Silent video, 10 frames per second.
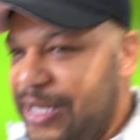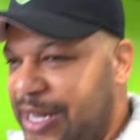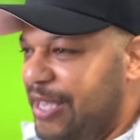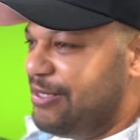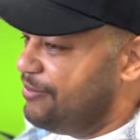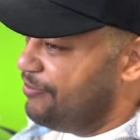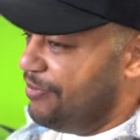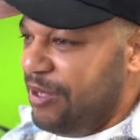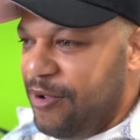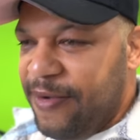the next
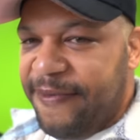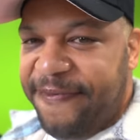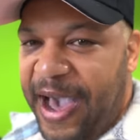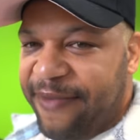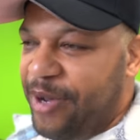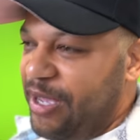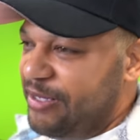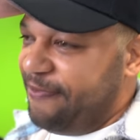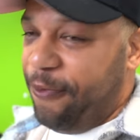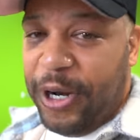5 months.
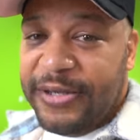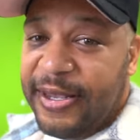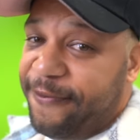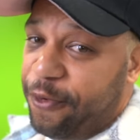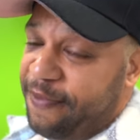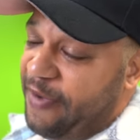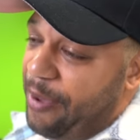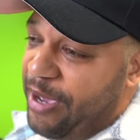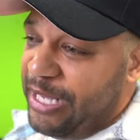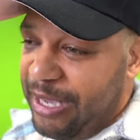I'll say 4 to 5
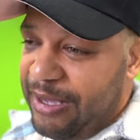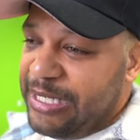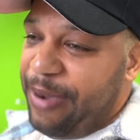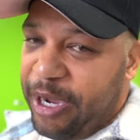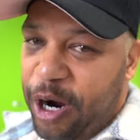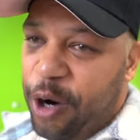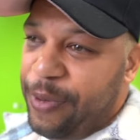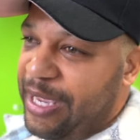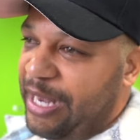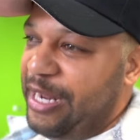months. Honestly, by car
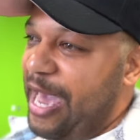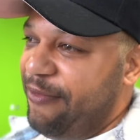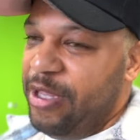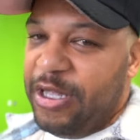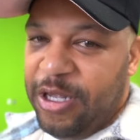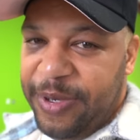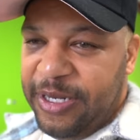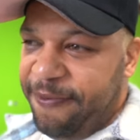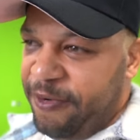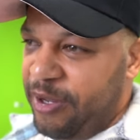week, I need to have it look a little bit
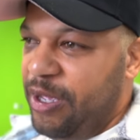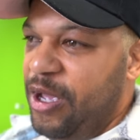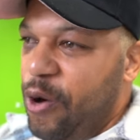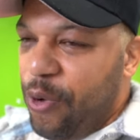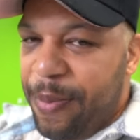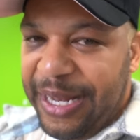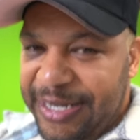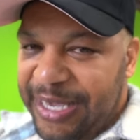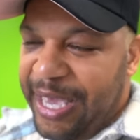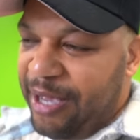different with my
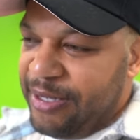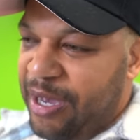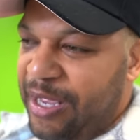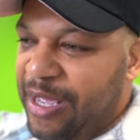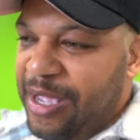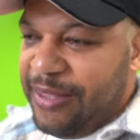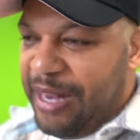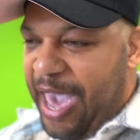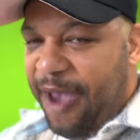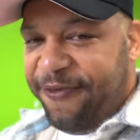decals on it. Then
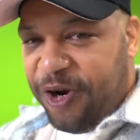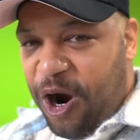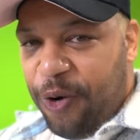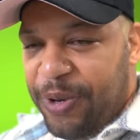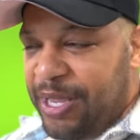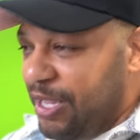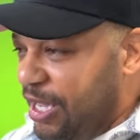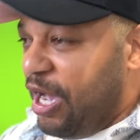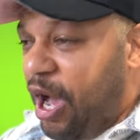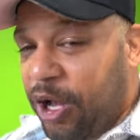after car week,
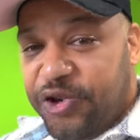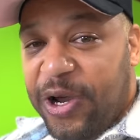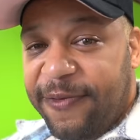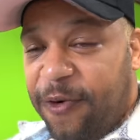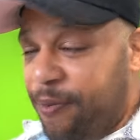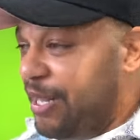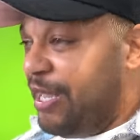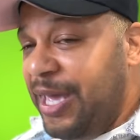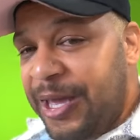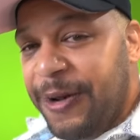I'll transform it
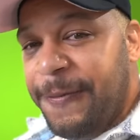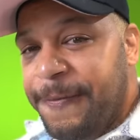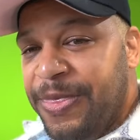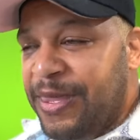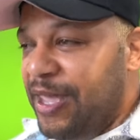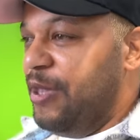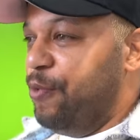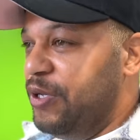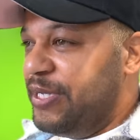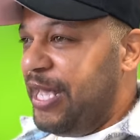again, and then
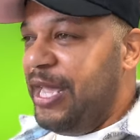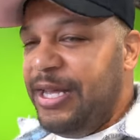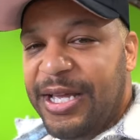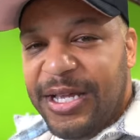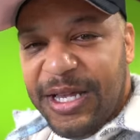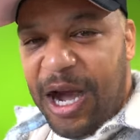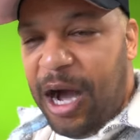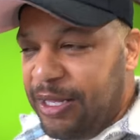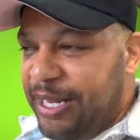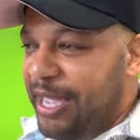we'll say
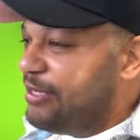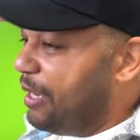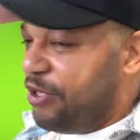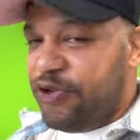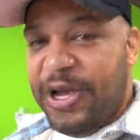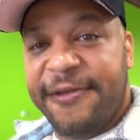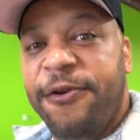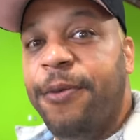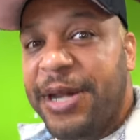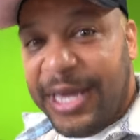holidays, I'm gonna
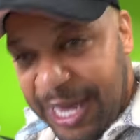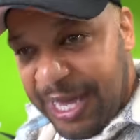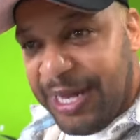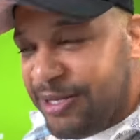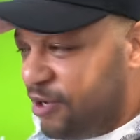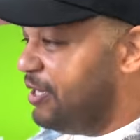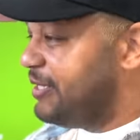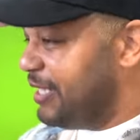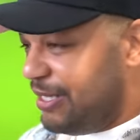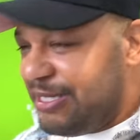transform it again. So you're gonna
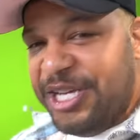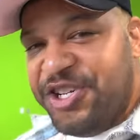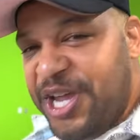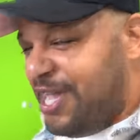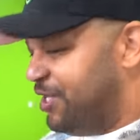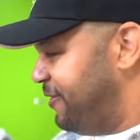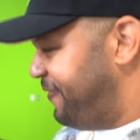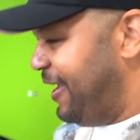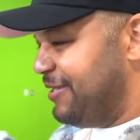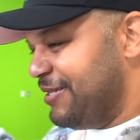see this thing change in
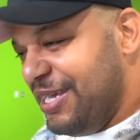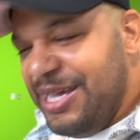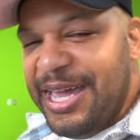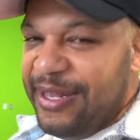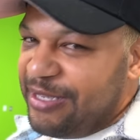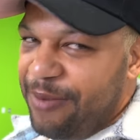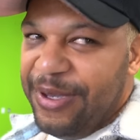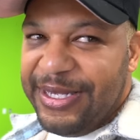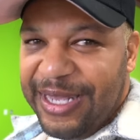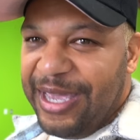phases, and it's gonna be
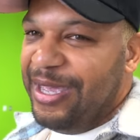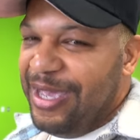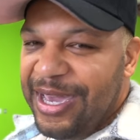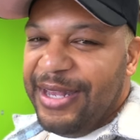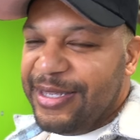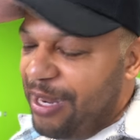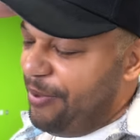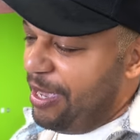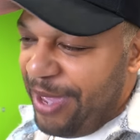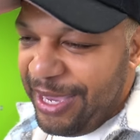sick, and it's gonna
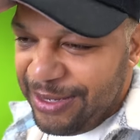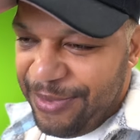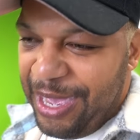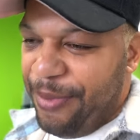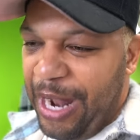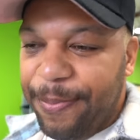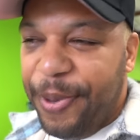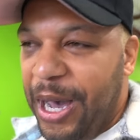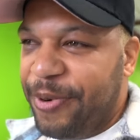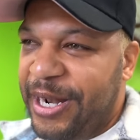be amazing, man. But I'm
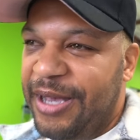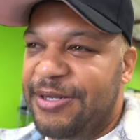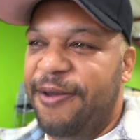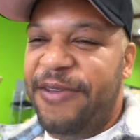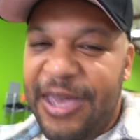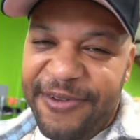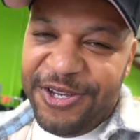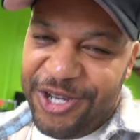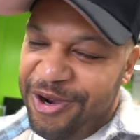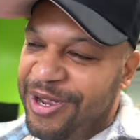pumped right now. So BF
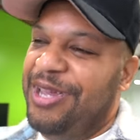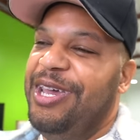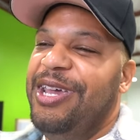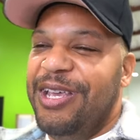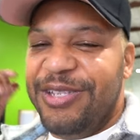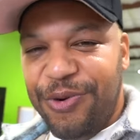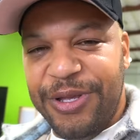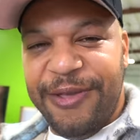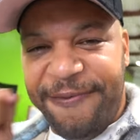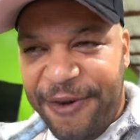Engineering is doing
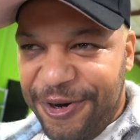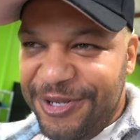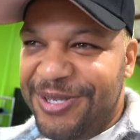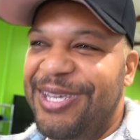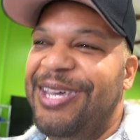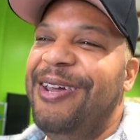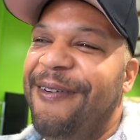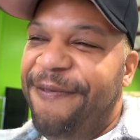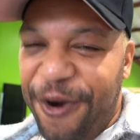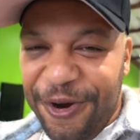the first
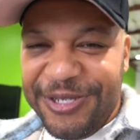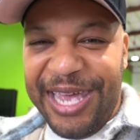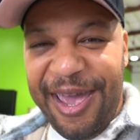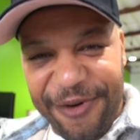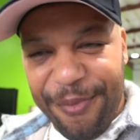ever